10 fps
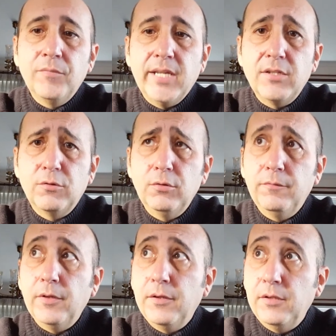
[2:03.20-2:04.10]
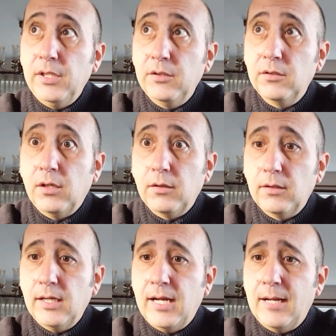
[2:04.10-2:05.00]
that's good for things like
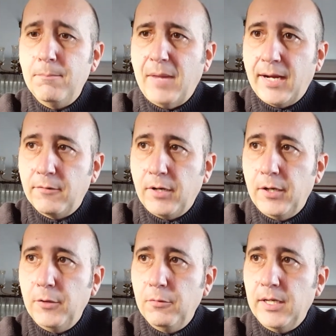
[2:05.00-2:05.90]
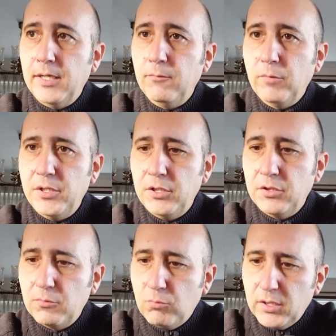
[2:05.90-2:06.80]
macro, and when you
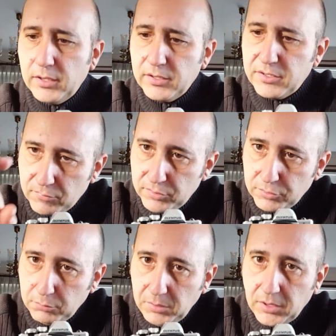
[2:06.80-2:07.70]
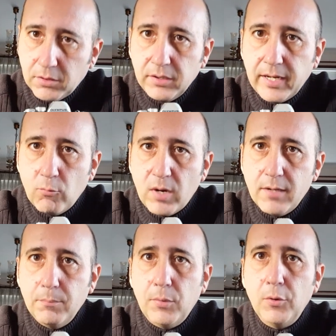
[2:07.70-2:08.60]
just want to zoom in on that
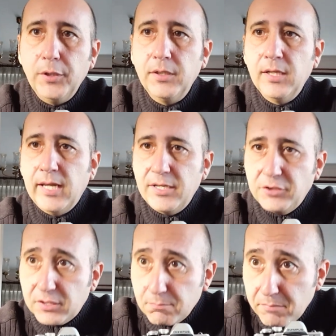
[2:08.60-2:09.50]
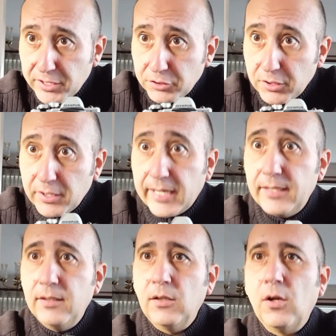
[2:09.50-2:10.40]
one point and just measure
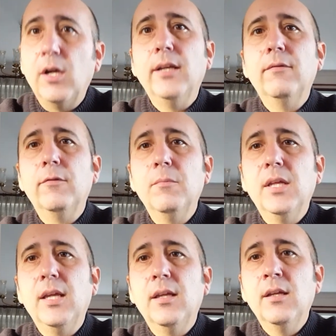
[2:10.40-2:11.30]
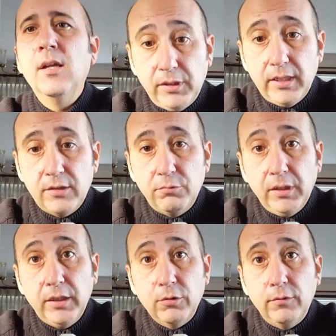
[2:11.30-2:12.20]
that light from there. It's
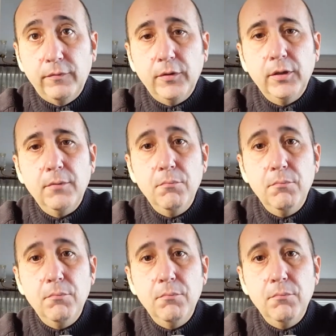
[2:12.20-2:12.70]
really good for